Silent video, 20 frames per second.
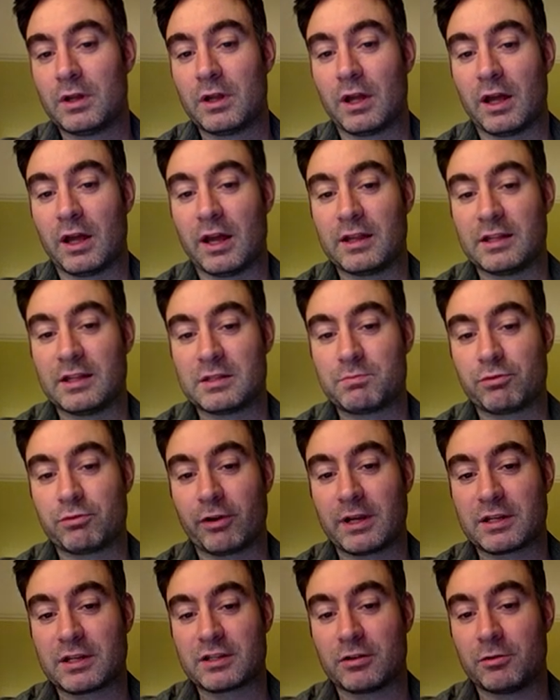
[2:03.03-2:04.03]
and this
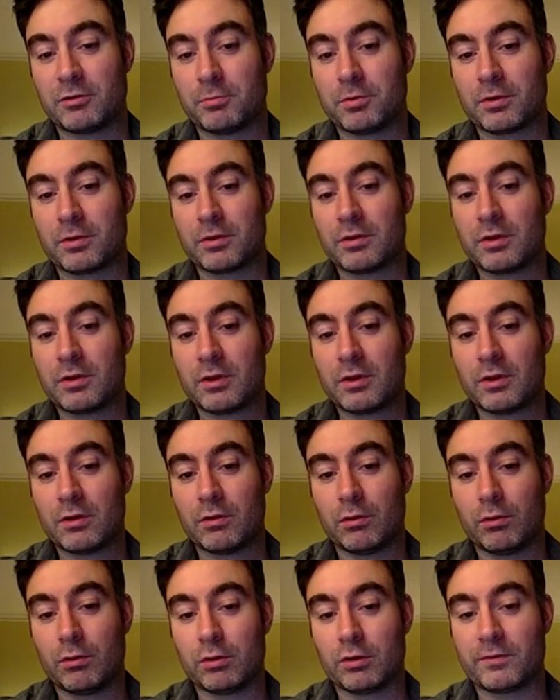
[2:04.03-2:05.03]
breaks open
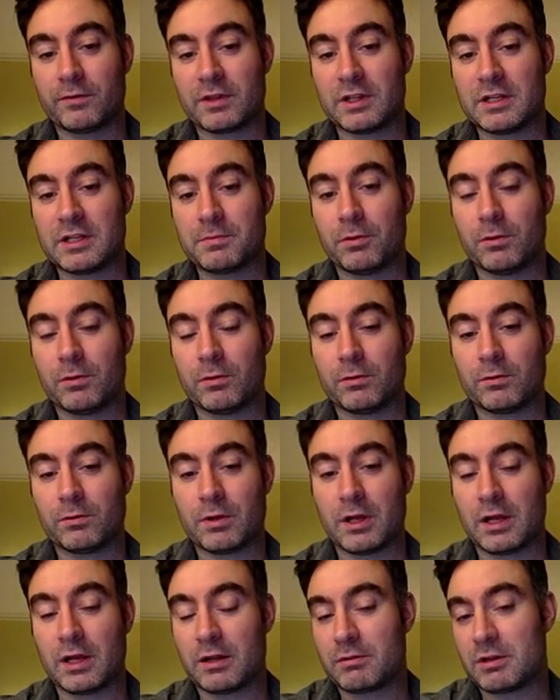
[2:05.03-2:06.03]
all of these
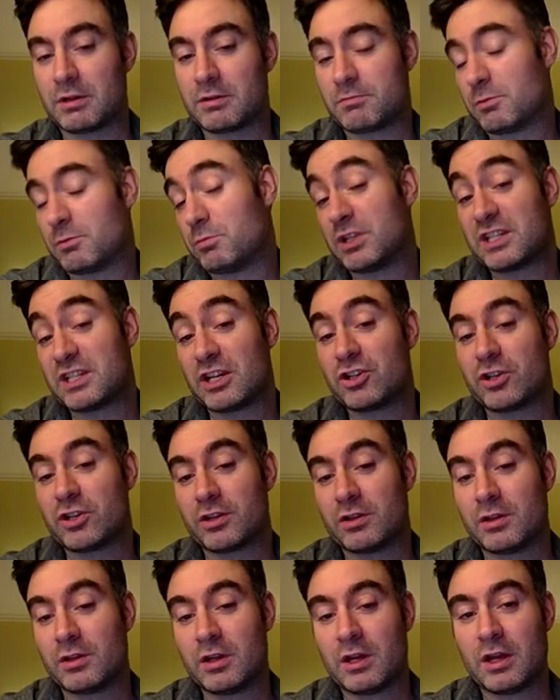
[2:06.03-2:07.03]
the
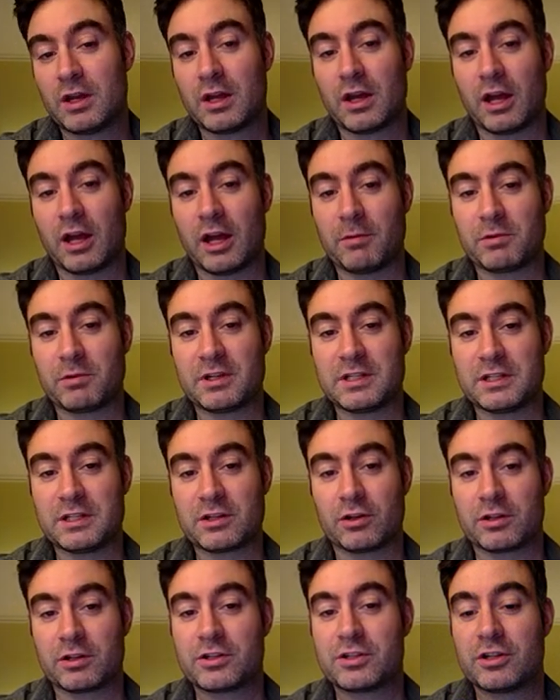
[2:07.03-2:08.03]
position, because he's
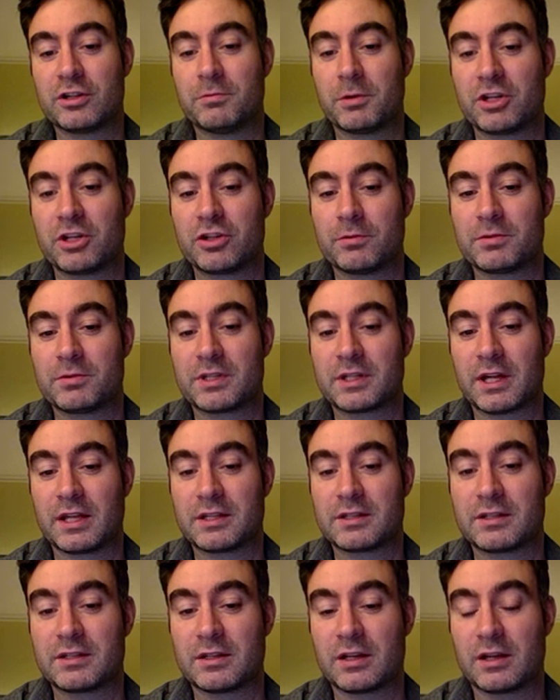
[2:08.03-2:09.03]
got the two bishops
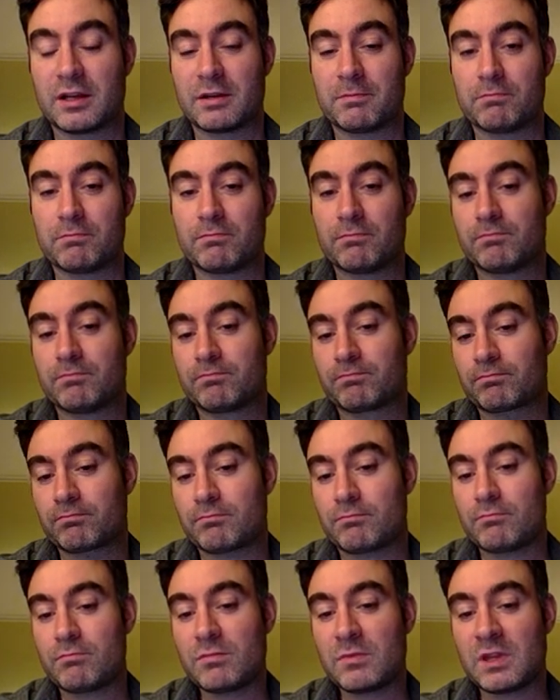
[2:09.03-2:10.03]
against the
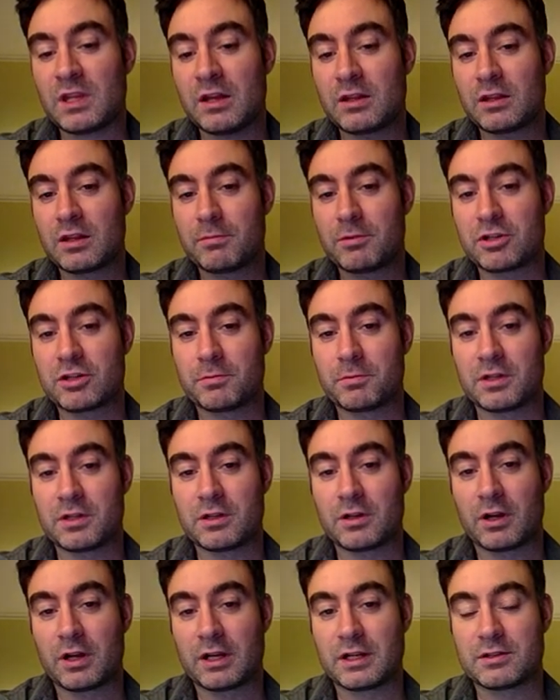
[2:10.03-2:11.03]
bishop and
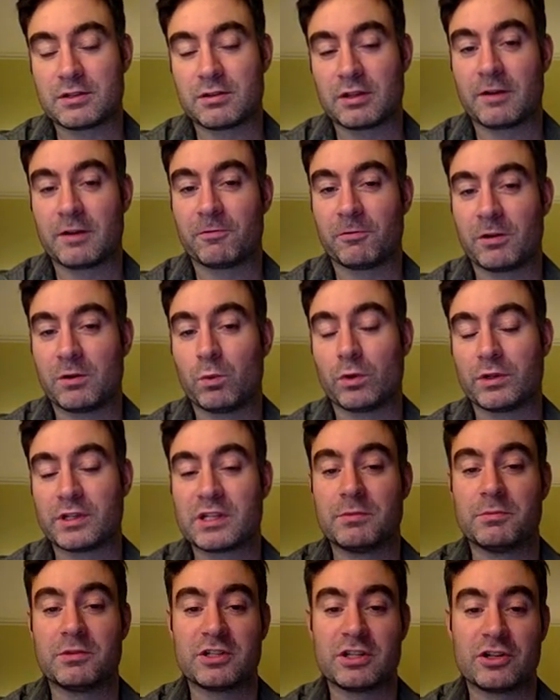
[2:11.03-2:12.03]
knight, so therefore he wants
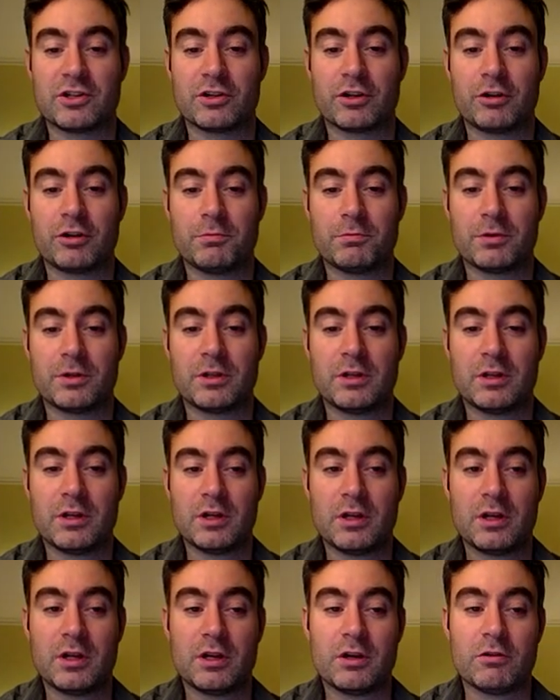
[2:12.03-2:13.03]
the position open
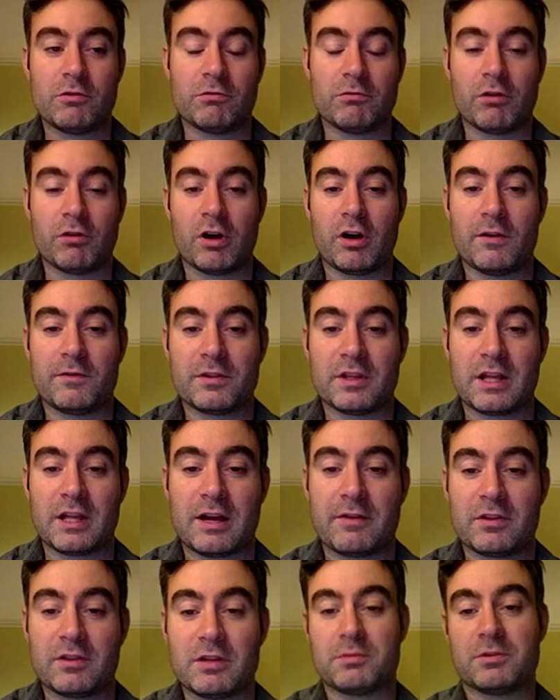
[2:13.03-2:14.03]
rather than
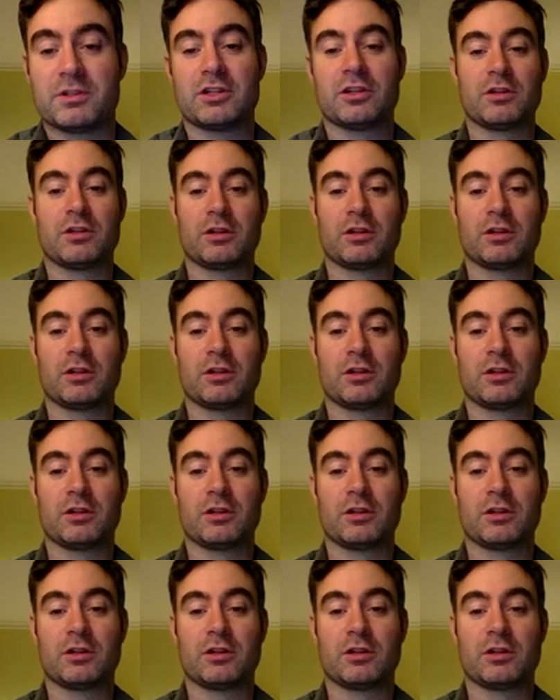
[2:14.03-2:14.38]
having the position